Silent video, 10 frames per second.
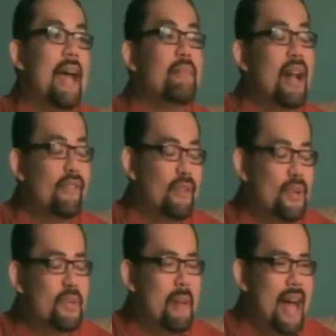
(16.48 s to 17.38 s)
Ralph
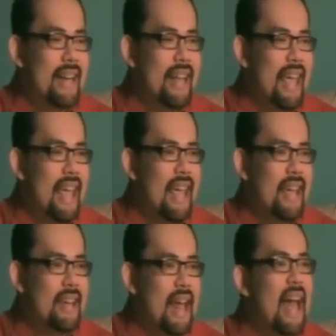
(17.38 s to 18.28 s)
Guzman,
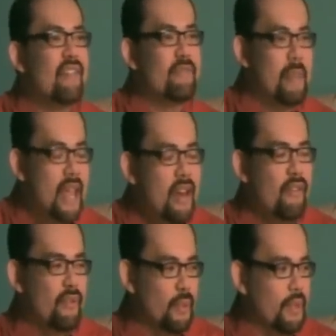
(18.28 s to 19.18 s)
and I've been a
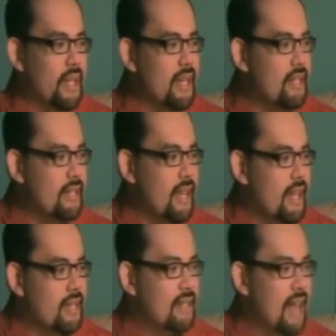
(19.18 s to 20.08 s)
foodie
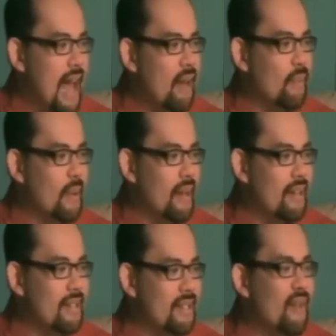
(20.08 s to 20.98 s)
since I
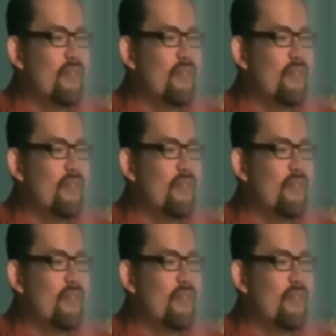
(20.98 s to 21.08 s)
was